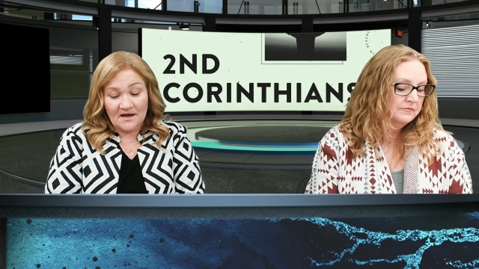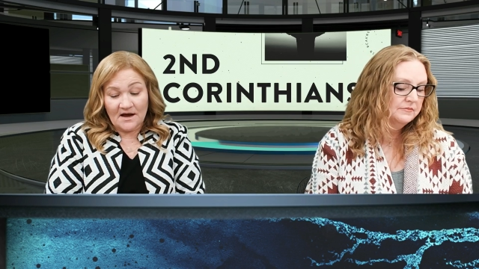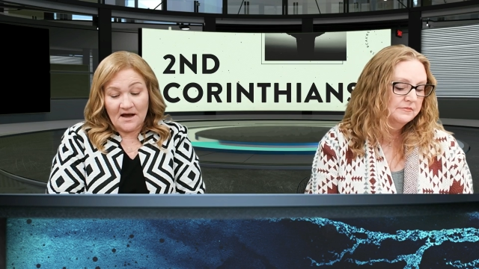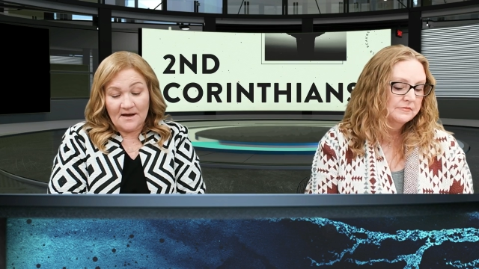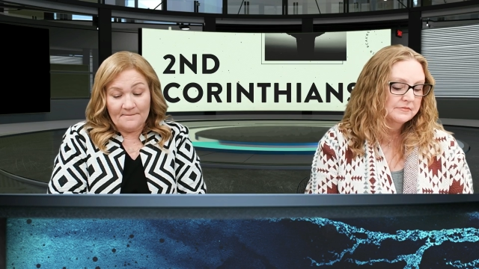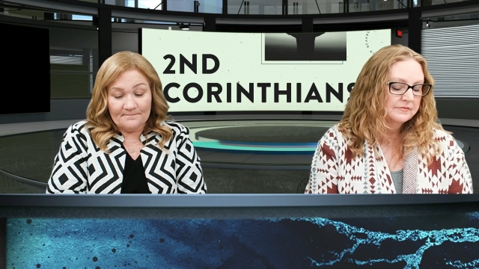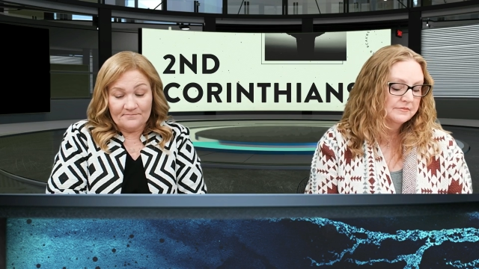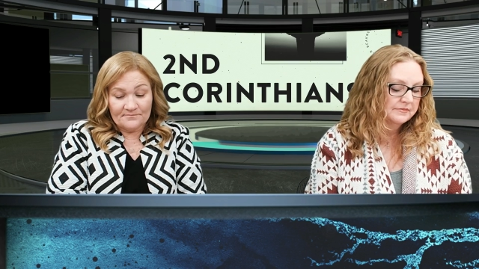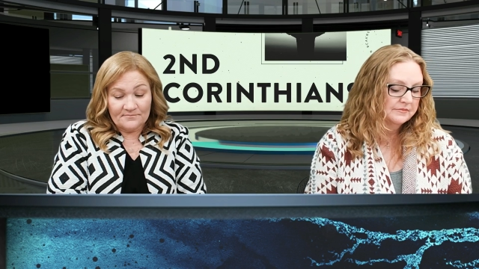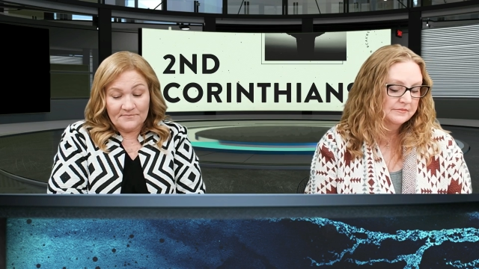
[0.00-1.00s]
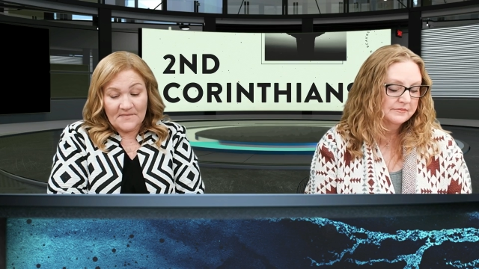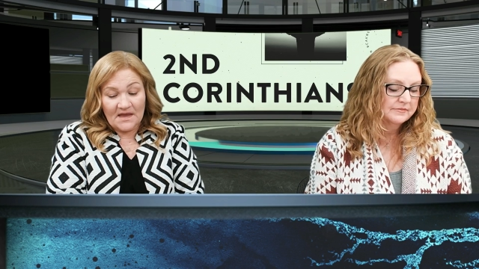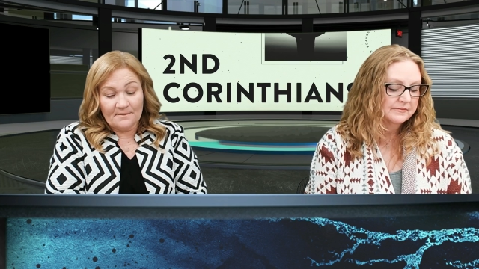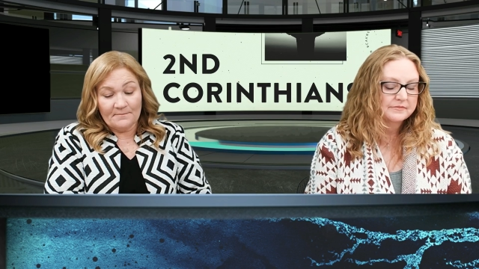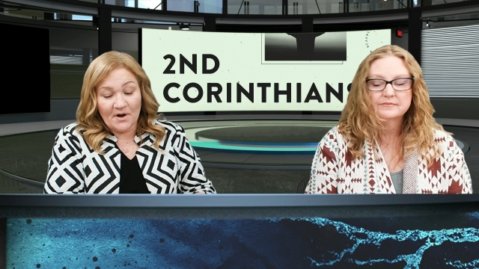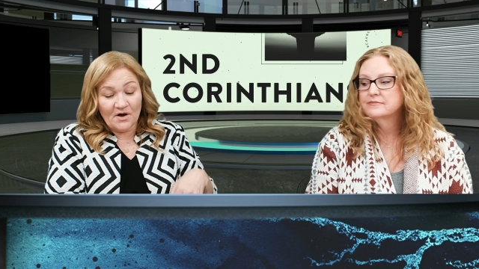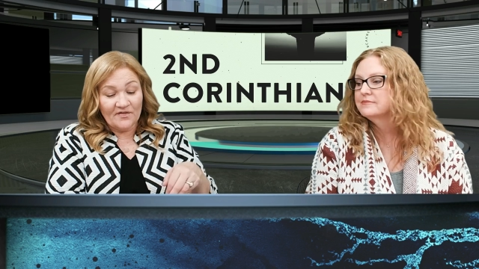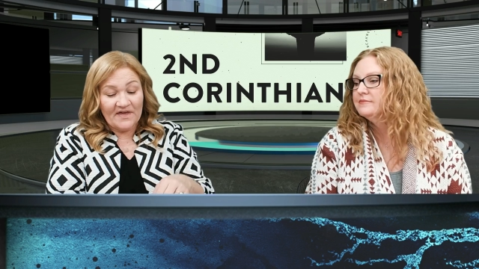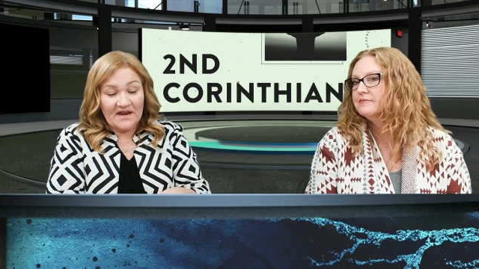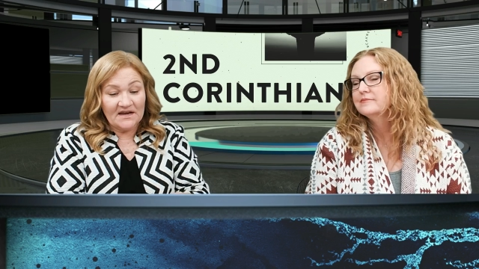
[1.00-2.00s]
Speaker 1: um, and Paul
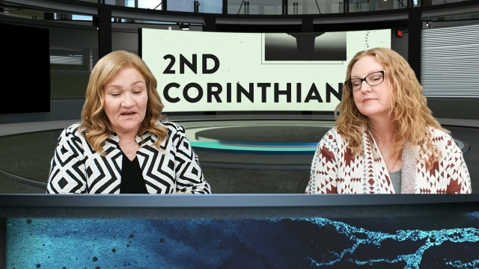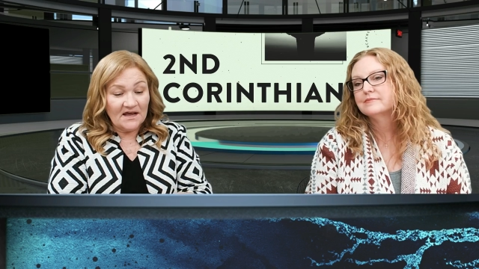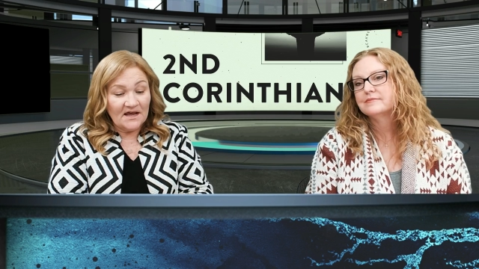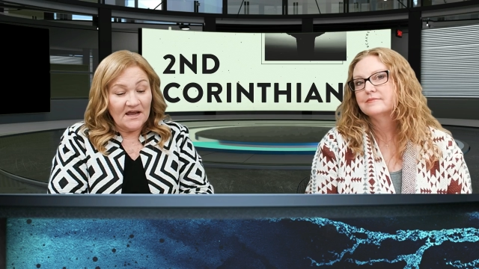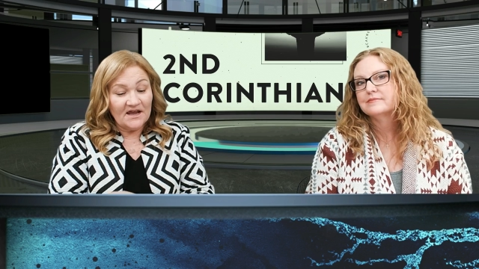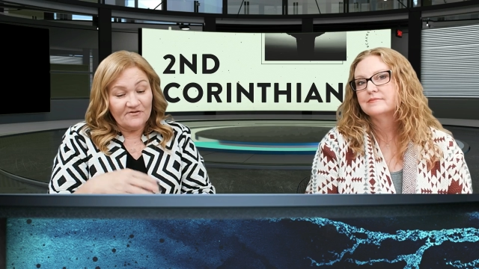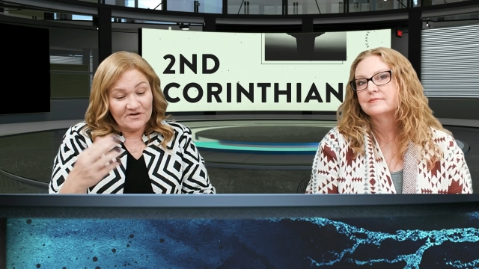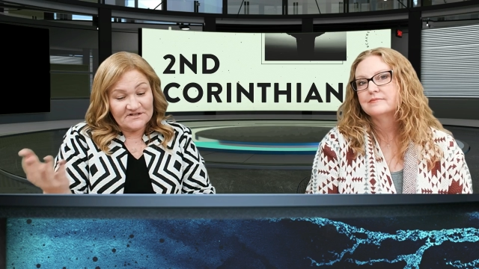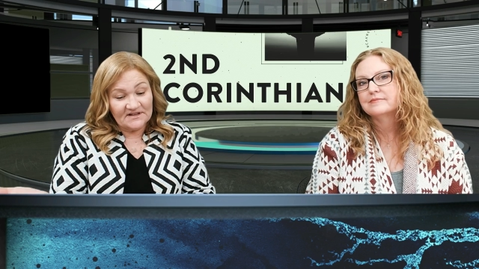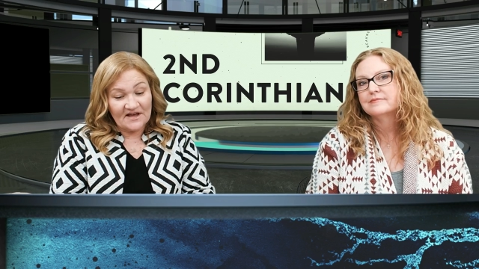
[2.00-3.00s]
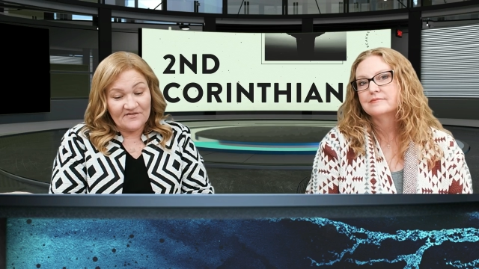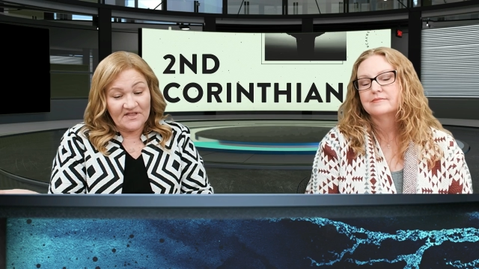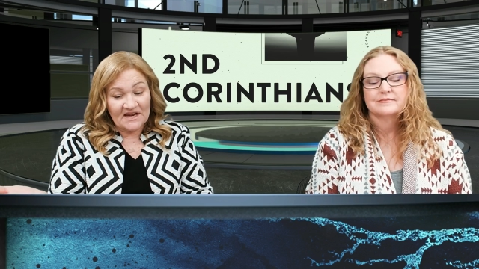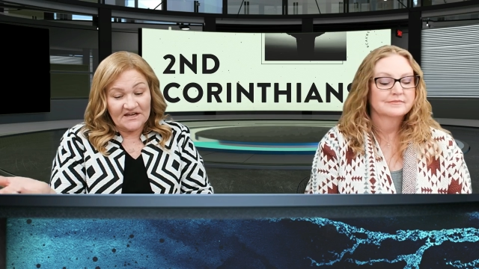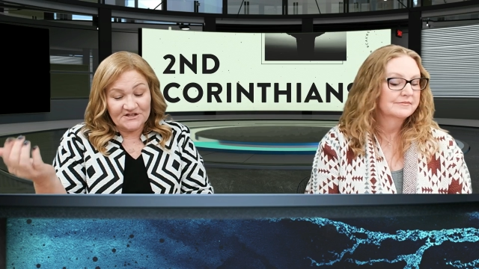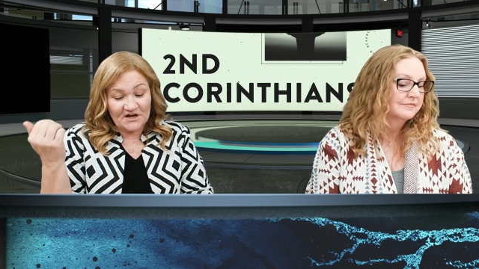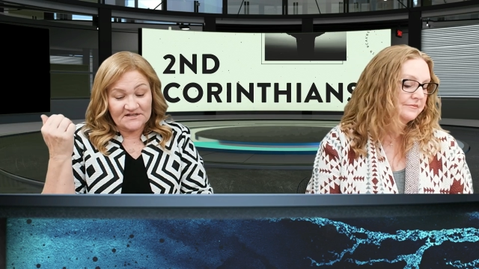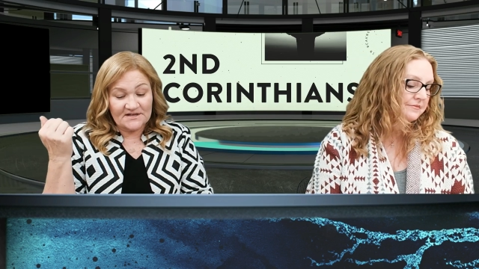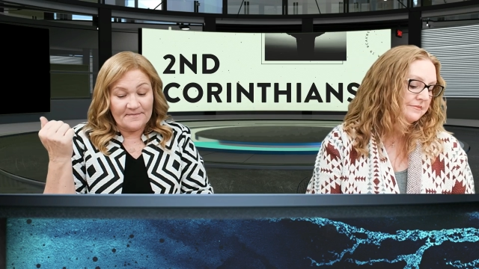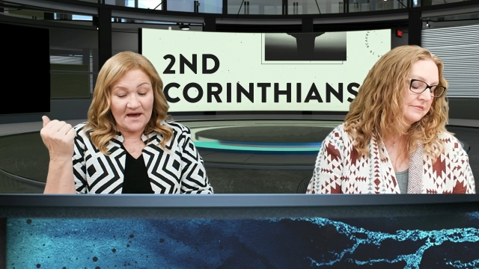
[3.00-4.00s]
then in verse 11 then he
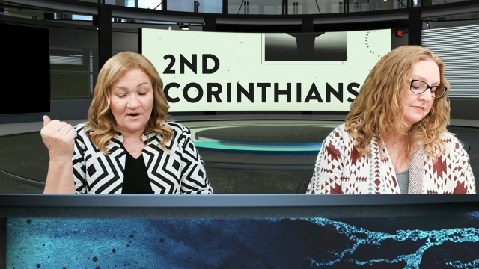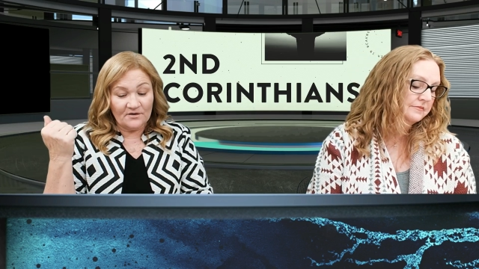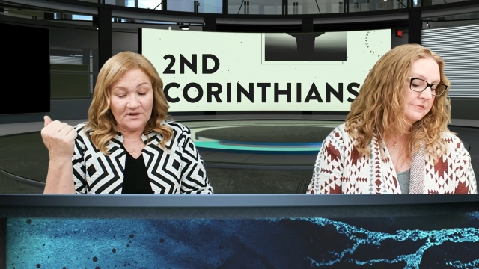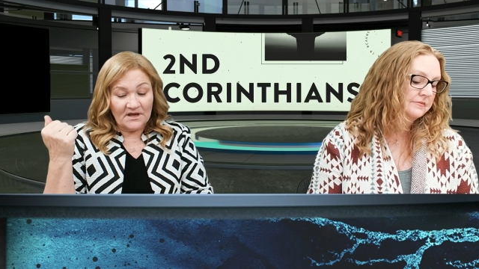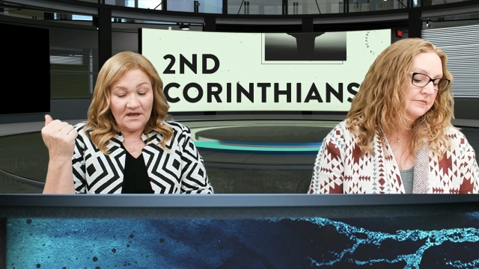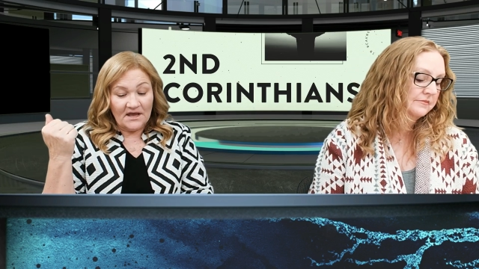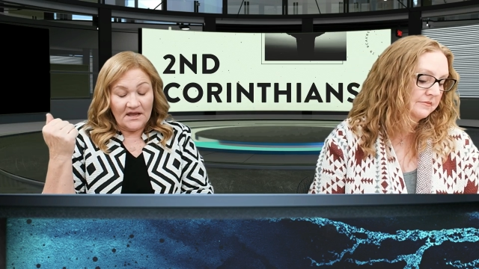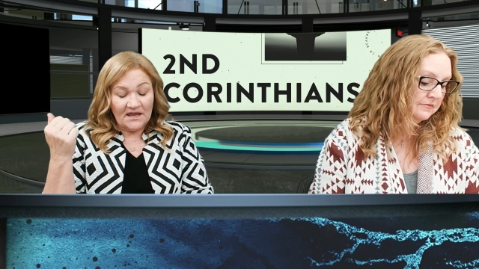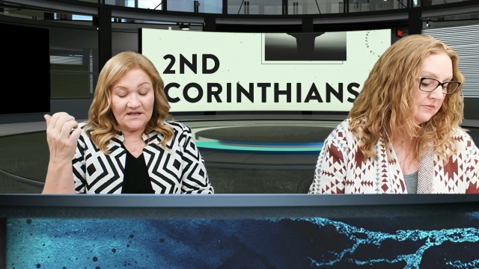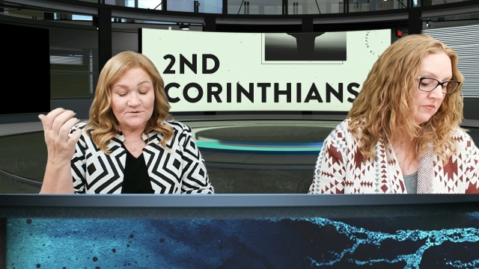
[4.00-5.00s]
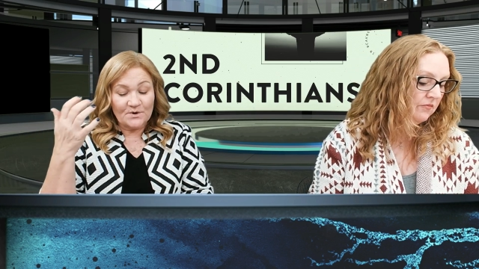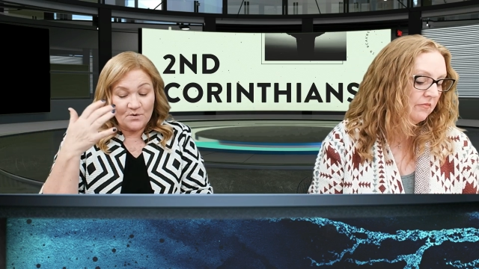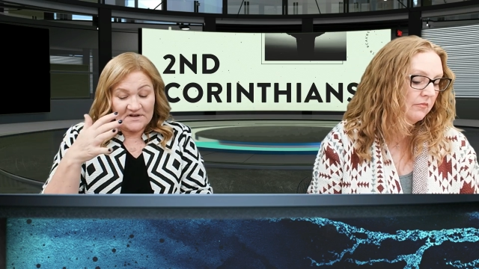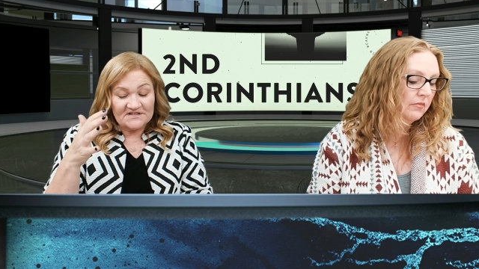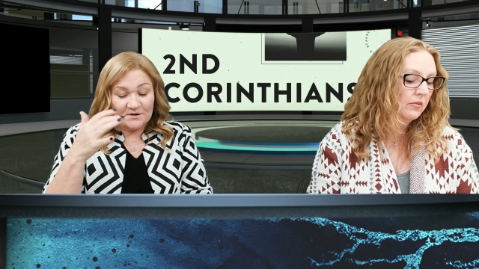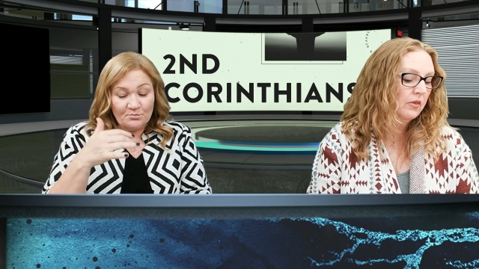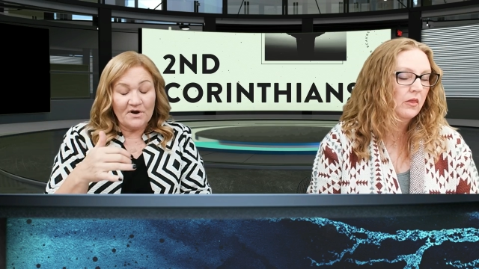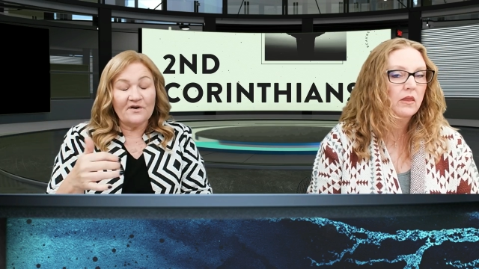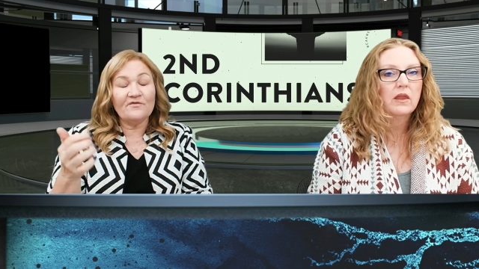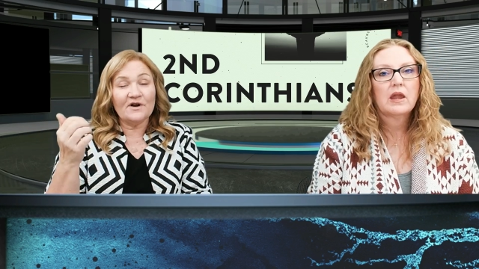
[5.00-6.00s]
talks about he's requesting
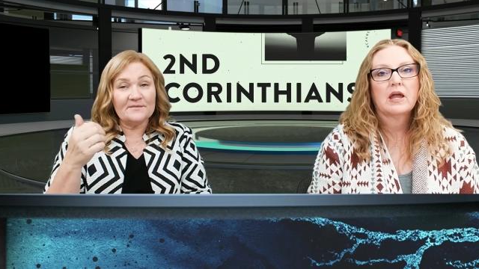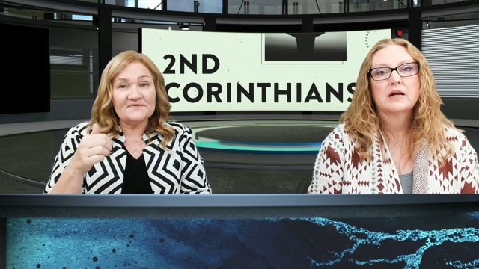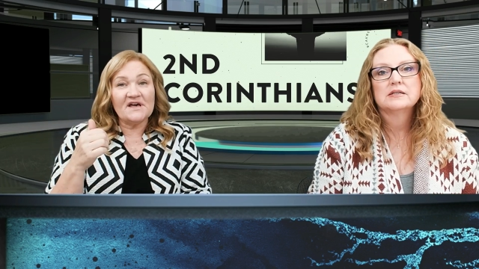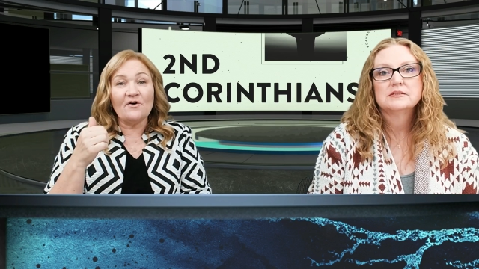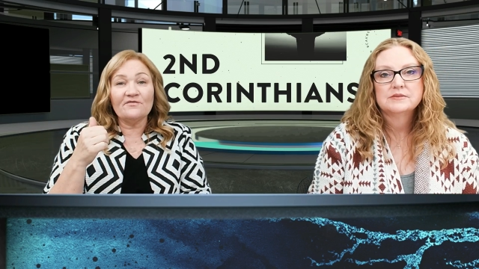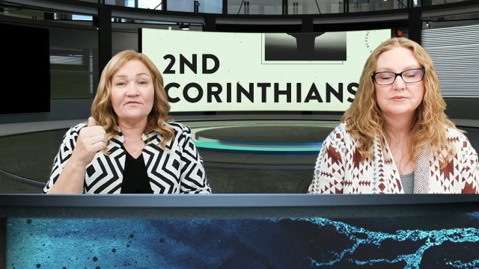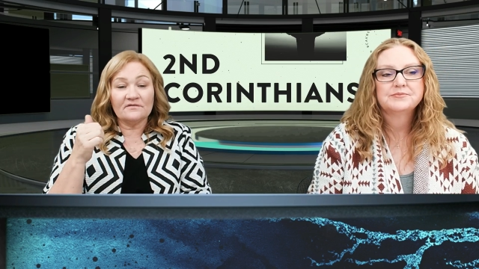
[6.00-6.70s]
prayer for himself